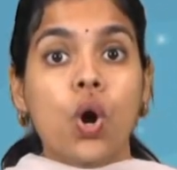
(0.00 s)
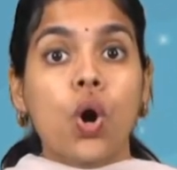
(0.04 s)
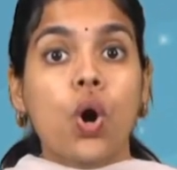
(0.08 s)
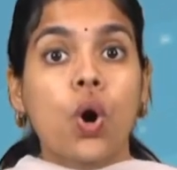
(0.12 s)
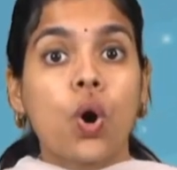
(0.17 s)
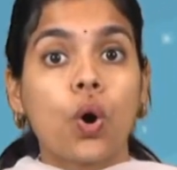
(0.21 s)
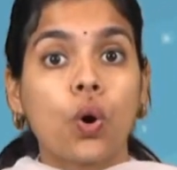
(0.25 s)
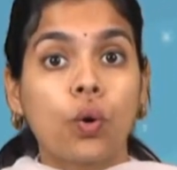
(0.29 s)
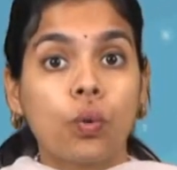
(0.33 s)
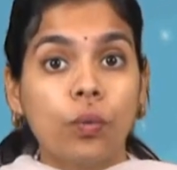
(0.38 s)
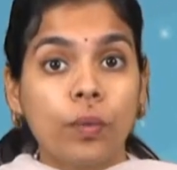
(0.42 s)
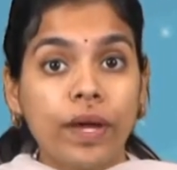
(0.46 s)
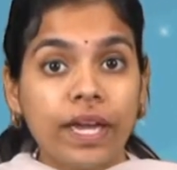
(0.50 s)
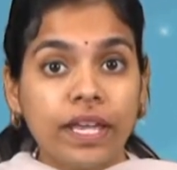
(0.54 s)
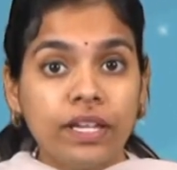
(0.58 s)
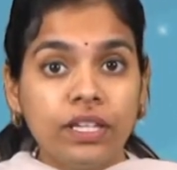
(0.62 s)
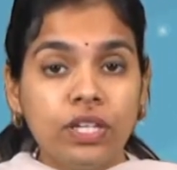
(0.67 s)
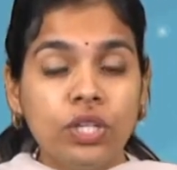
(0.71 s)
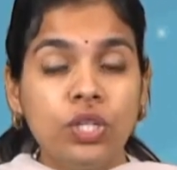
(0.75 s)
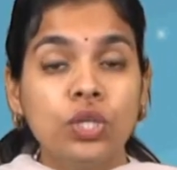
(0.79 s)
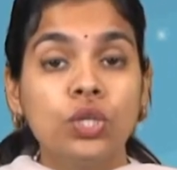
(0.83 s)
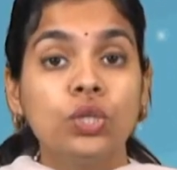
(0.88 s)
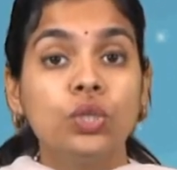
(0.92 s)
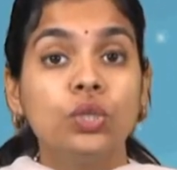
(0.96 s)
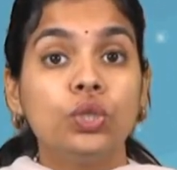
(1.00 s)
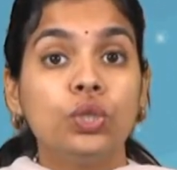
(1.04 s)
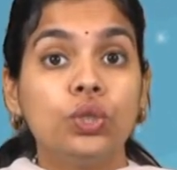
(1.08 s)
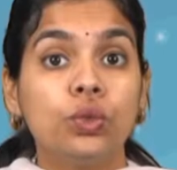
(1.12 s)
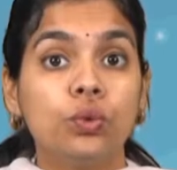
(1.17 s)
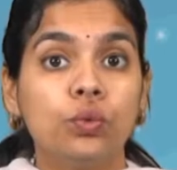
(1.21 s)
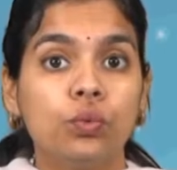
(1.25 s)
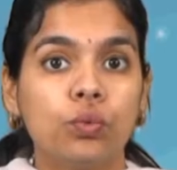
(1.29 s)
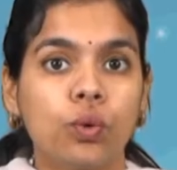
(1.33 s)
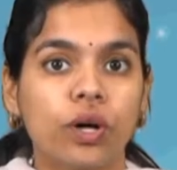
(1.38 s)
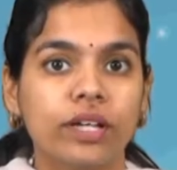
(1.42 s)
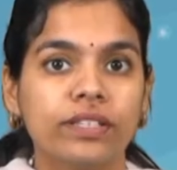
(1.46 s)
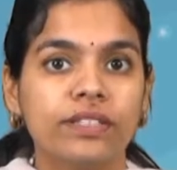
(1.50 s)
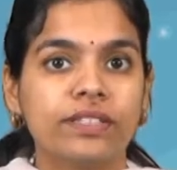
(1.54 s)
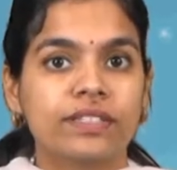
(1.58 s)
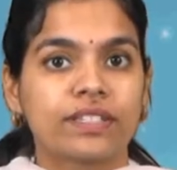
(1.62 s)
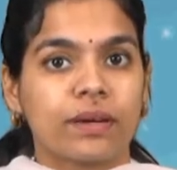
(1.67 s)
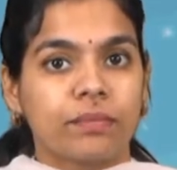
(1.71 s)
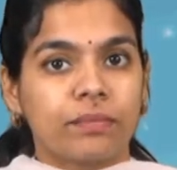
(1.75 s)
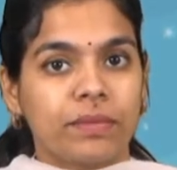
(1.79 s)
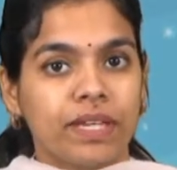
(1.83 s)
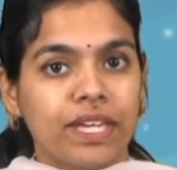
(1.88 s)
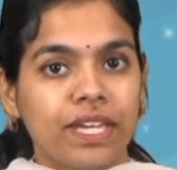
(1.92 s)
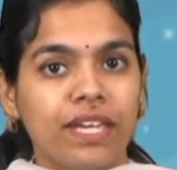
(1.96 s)
or when you want
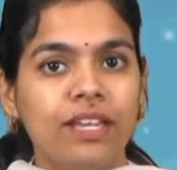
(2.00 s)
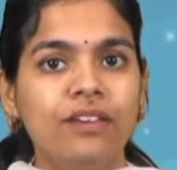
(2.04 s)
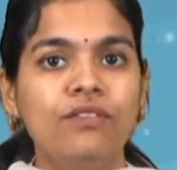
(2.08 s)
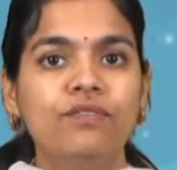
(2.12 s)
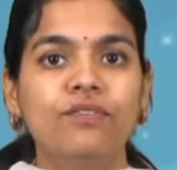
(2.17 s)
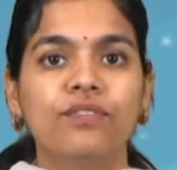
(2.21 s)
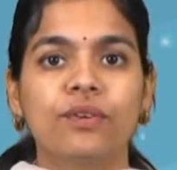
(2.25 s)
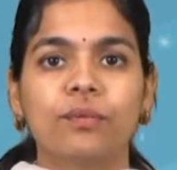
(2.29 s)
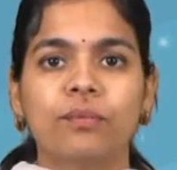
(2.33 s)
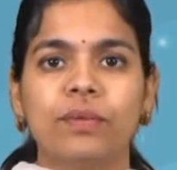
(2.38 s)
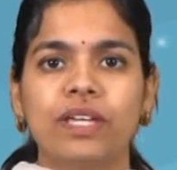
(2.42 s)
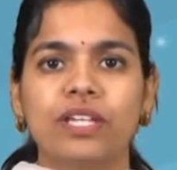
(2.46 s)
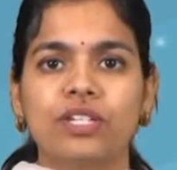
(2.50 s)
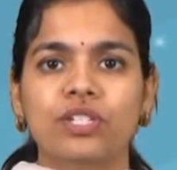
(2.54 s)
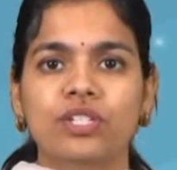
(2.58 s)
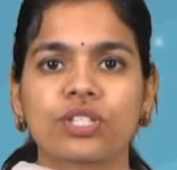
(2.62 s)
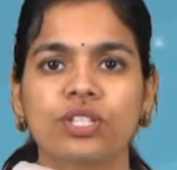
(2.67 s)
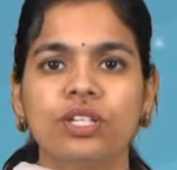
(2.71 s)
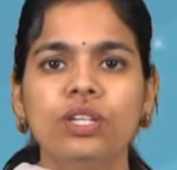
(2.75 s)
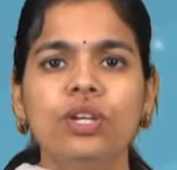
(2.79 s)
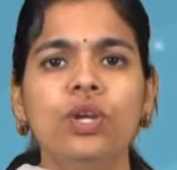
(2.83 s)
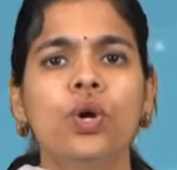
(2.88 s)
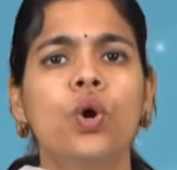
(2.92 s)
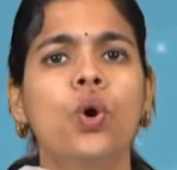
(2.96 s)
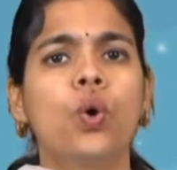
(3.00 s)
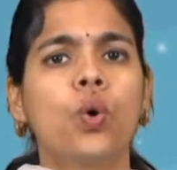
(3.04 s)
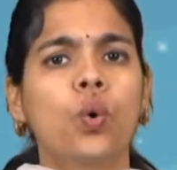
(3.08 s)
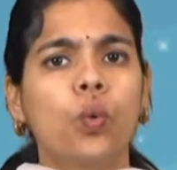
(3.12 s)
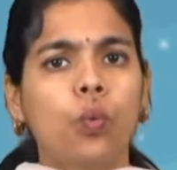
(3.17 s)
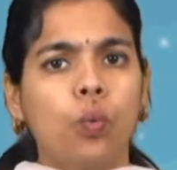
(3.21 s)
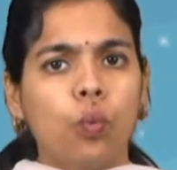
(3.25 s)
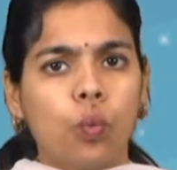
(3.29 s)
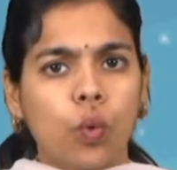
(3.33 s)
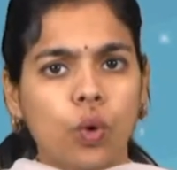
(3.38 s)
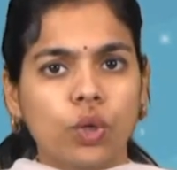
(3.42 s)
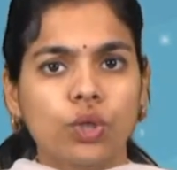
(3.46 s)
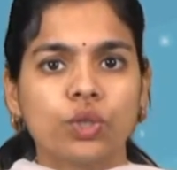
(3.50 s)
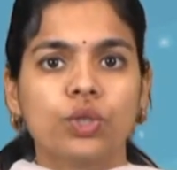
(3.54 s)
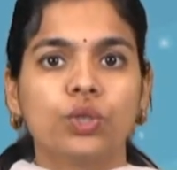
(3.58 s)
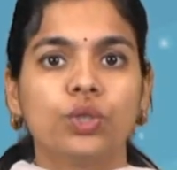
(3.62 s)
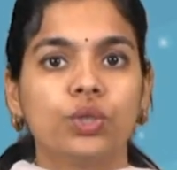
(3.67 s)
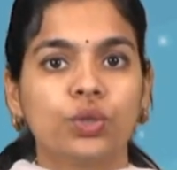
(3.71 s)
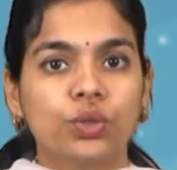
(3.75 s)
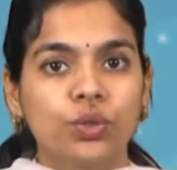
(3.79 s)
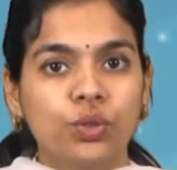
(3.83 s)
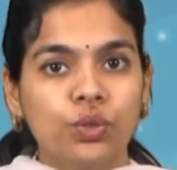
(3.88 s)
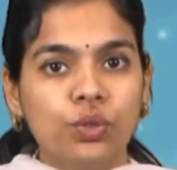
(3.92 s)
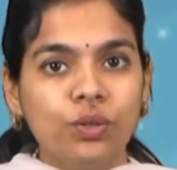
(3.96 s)
some information, what do
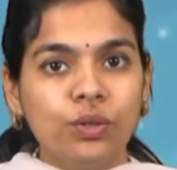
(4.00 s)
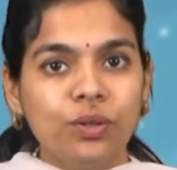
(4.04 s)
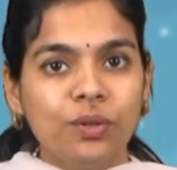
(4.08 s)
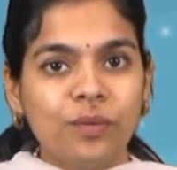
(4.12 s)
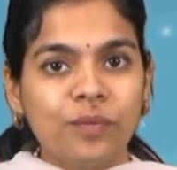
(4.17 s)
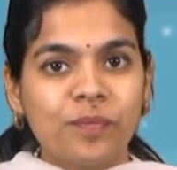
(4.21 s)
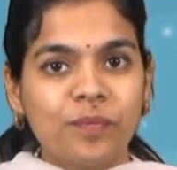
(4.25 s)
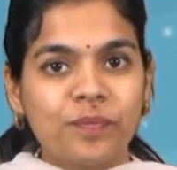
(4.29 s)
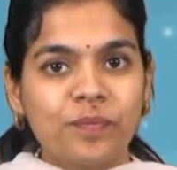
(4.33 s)
you do?